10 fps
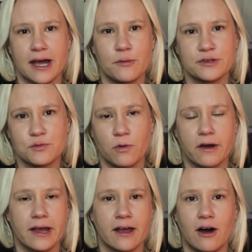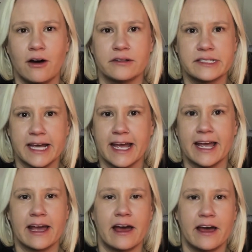I was working all
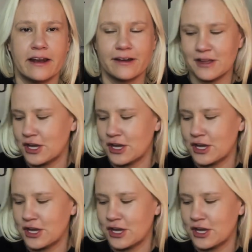day and,